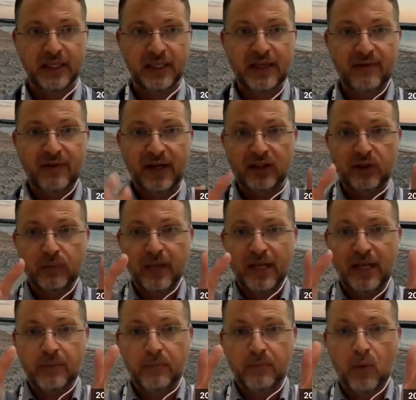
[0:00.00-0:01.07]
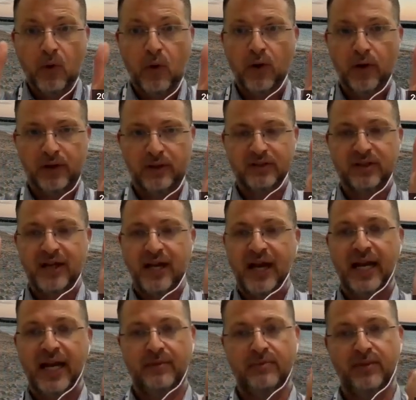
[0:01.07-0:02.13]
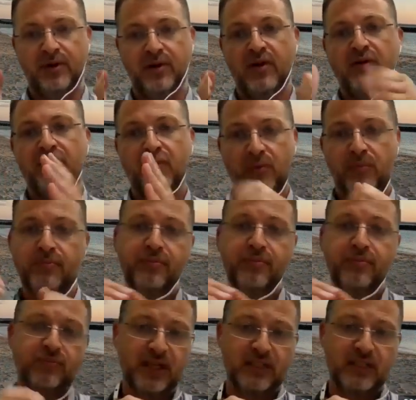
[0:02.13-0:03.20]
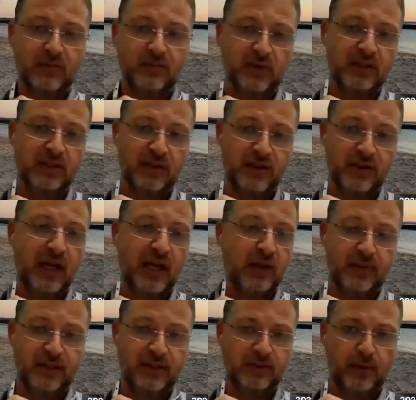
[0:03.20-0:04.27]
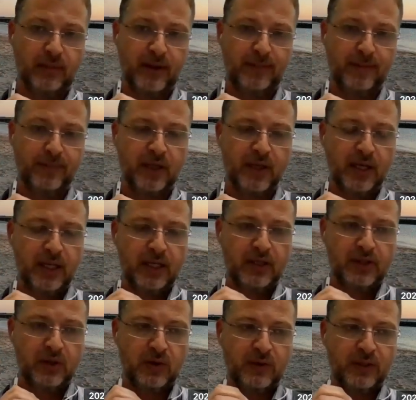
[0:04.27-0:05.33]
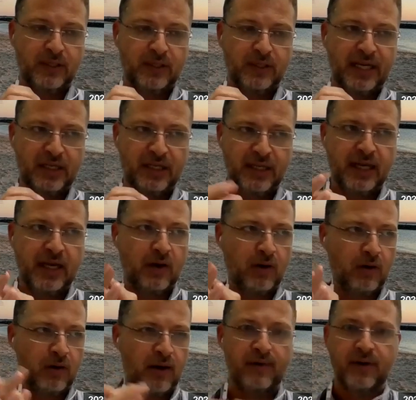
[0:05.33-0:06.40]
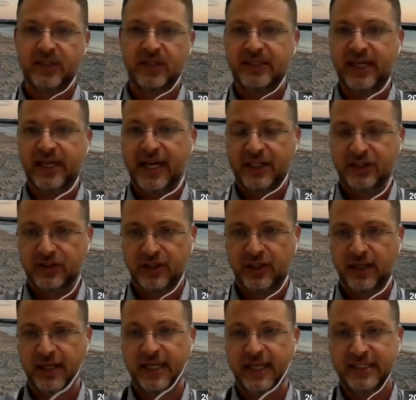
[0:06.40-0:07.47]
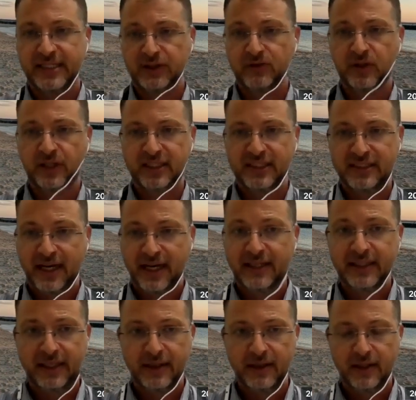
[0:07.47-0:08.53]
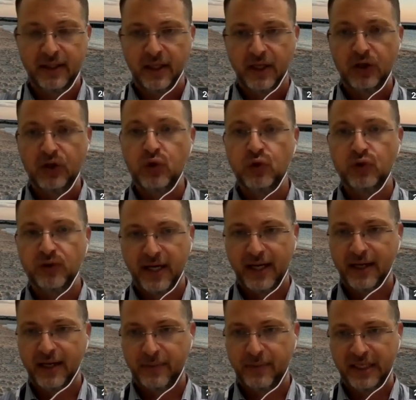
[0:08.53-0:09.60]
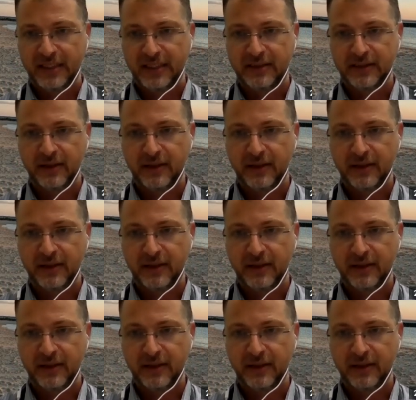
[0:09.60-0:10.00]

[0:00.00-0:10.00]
give a little bit more time for kids with glioblastoma. So the idea of our research is actually study new therapies